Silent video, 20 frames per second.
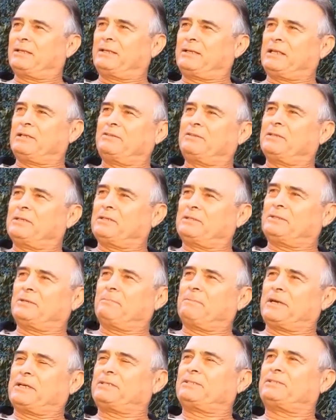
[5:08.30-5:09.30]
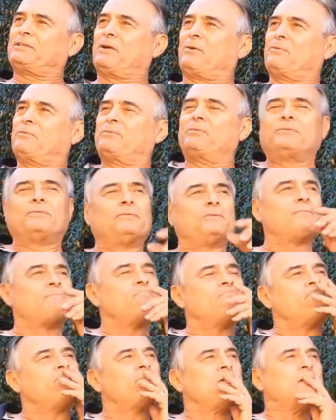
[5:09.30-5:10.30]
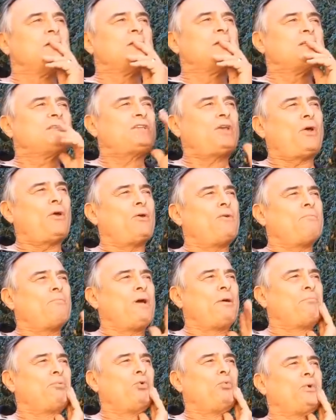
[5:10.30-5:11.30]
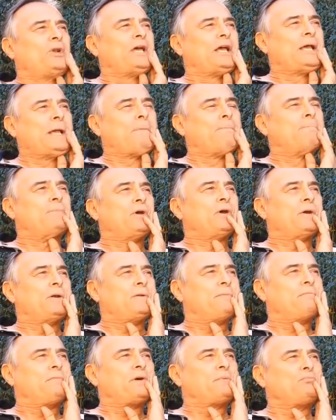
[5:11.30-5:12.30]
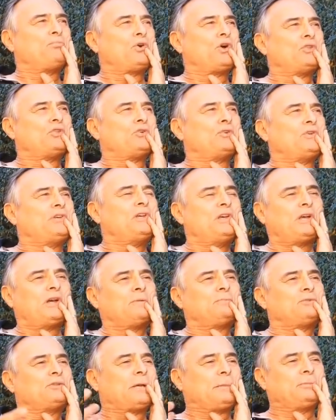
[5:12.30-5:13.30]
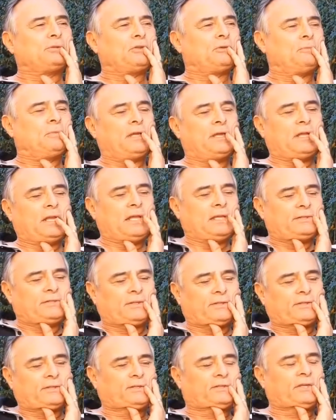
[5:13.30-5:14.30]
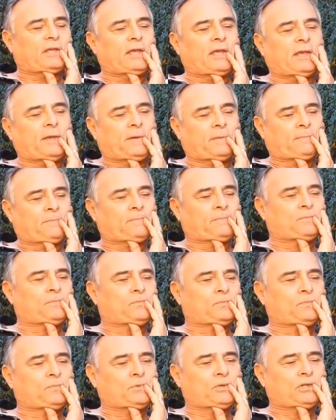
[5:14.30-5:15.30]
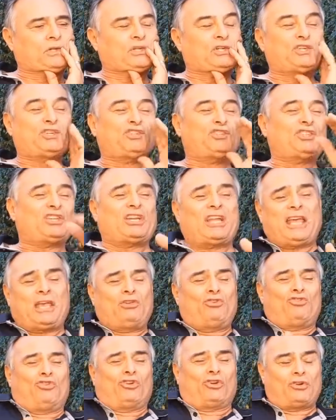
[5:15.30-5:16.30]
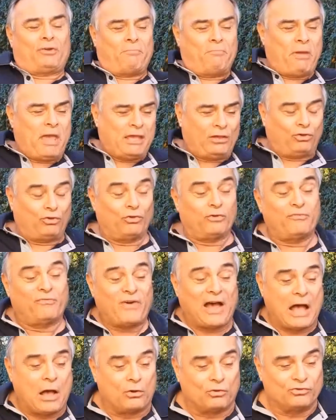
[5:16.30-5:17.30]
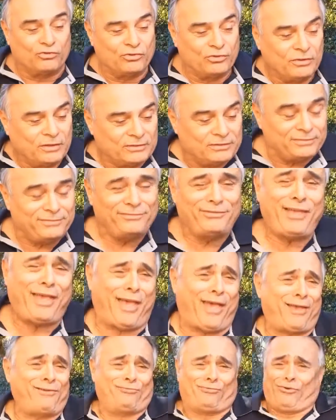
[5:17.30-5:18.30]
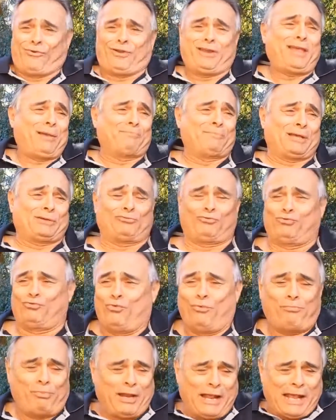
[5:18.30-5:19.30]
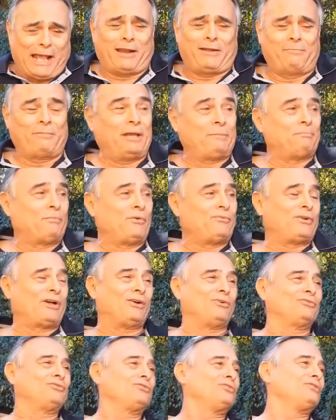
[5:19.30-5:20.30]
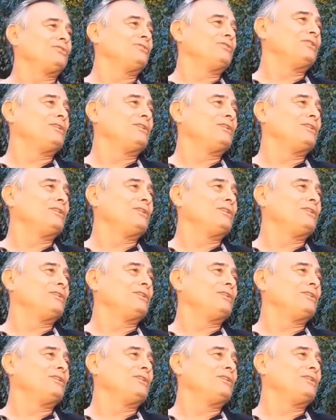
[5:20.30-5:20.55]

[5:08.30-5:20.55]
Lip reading: And I think to myself, see, I remember when I got married, my brother, he comes up to me and he says, hey, today you're going to make your vows. I said, yeah, I know that. I'm not stupid. I got to make my vows.